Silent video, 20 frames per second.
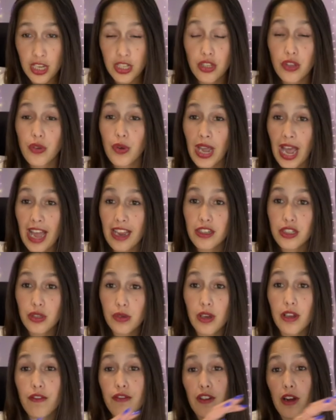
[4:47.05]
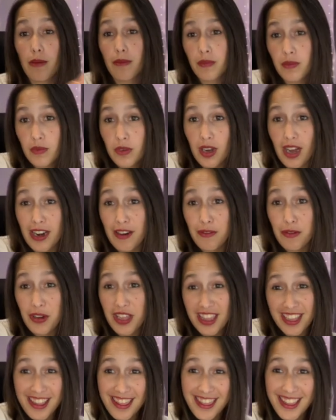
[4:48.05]
So you can do it from kind of
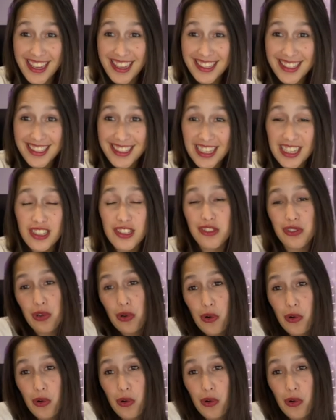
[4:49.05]
within the instance,